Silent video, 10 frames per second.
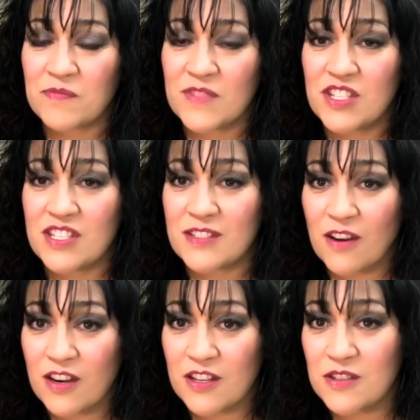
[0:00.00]
she
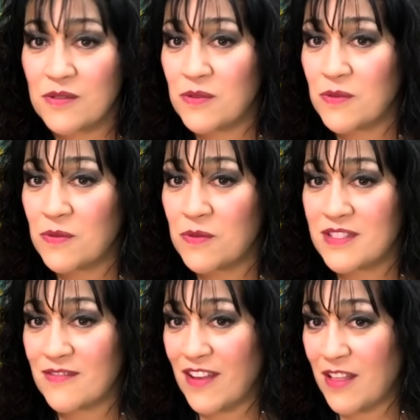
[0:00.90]
started to
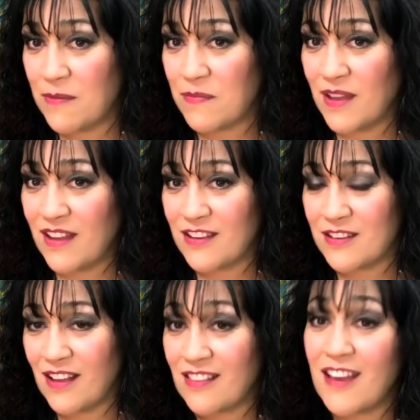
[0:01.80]
develop
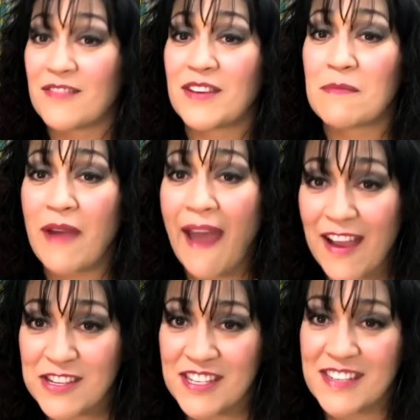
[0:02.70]
a lot of
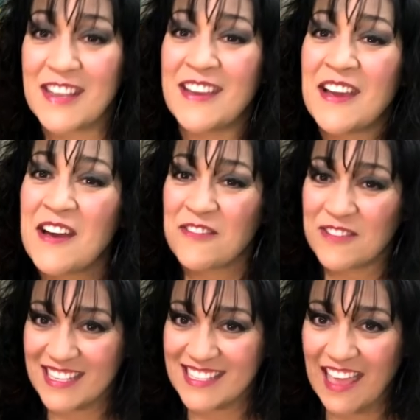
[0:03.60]
compassion
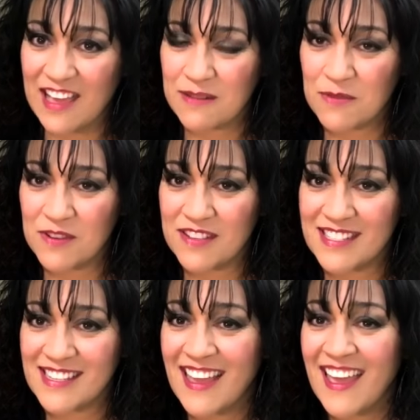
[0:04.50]
for these animals.